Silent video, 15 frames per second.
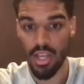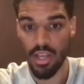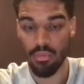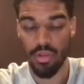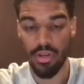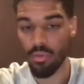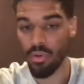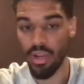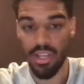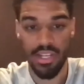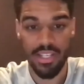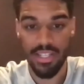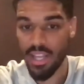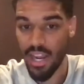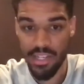we don't want any
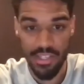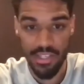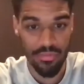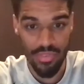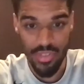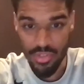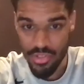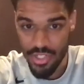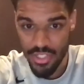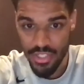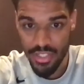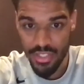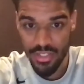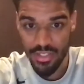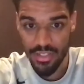kind of
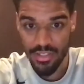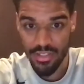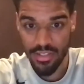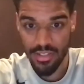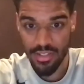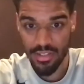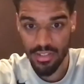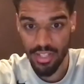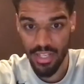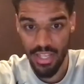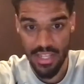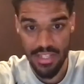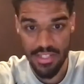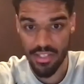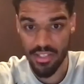confusion. Like
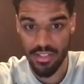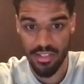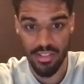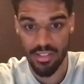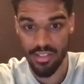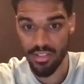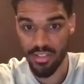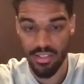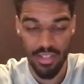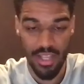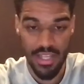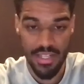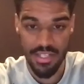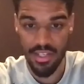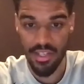as
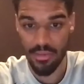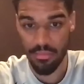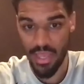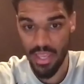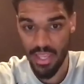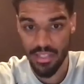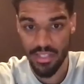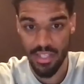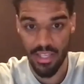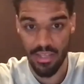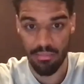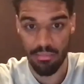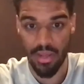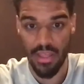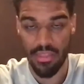a young man, like
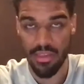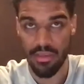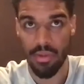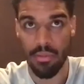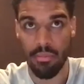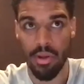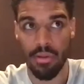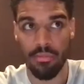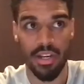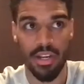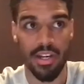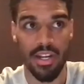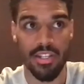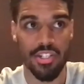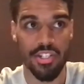I think my mom
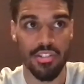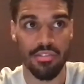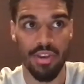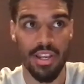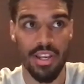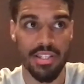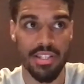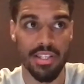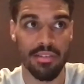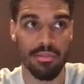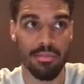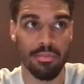recognized she's raising